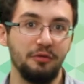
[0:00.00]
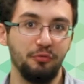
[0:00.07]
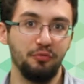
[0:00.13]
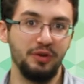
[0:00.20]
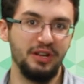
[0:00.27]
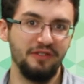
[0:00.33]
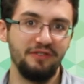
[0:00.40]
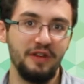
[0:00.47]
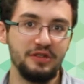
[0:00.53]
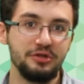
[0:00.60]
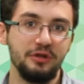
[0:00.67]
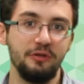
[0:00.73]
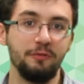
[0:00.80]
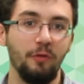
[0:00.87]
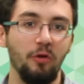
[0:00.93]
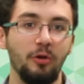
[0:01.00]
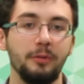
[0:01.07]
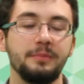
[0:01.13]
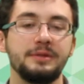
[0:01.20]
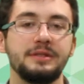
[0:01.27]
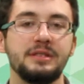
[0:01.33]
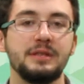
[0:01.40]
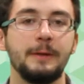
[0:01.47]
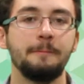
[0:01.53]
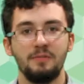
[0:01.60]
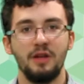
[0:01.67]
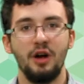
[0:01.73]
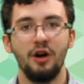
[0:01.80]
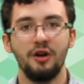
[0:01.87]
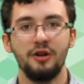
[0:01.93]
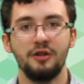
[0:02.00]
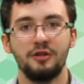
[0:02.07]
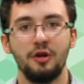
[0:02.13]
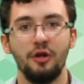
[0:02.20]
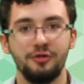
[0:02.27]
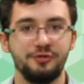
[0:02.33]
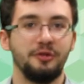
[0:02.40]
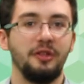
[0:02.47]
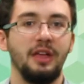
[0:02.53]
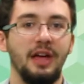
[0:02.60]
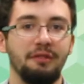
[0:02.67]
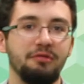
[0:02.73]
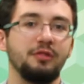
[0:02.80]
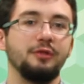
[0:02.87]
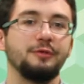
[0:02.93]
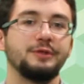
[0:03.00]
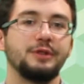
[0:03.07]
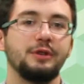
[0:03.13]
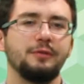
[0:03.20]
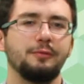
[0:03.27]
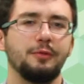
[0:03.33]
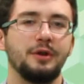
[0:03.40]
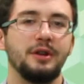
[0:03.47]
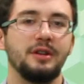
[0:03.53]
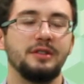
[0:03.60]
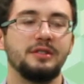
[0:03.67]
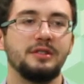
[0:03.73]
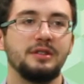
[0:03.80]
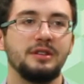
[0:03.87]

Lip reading: when it eventually forms. Our cultural evolution would